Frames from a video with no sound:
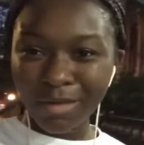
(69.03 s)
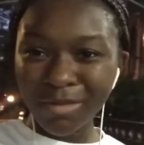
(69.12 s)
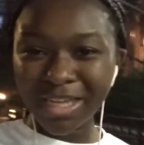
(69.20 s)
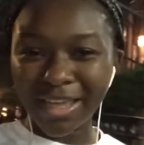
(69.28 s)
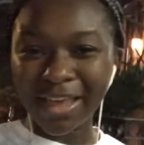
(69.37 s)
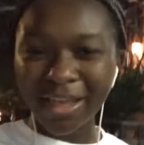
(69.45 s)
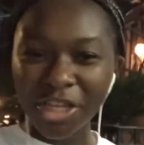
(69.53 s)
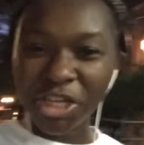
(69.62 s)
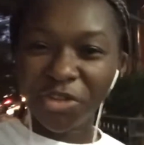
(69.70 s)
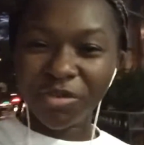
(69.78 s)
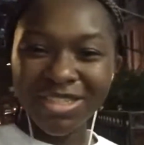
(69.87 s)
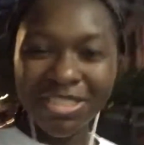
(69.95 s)
I'm looking hella
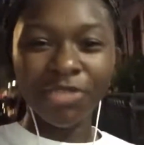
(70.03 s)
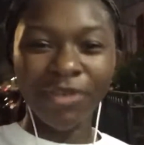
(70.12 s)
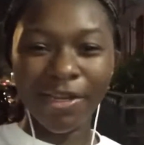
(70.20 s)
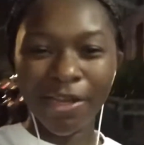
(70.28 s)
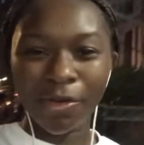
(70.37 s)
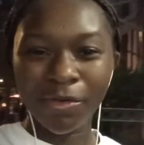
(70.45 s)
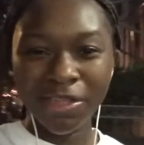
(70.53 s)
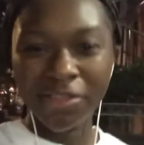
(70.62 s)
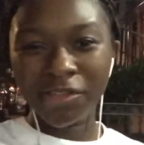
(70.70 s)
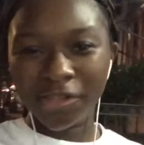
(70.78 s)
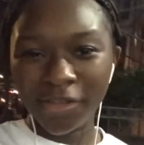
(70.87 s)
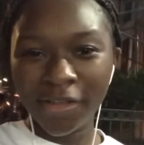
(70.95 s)
greasy right now. What
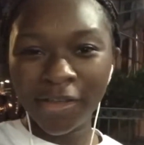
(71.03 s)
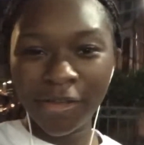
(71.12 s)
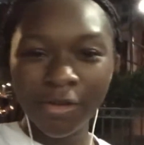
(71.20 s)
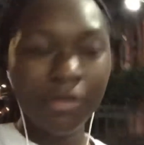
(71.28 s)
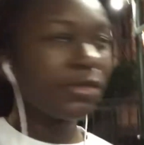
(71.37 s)
the hell?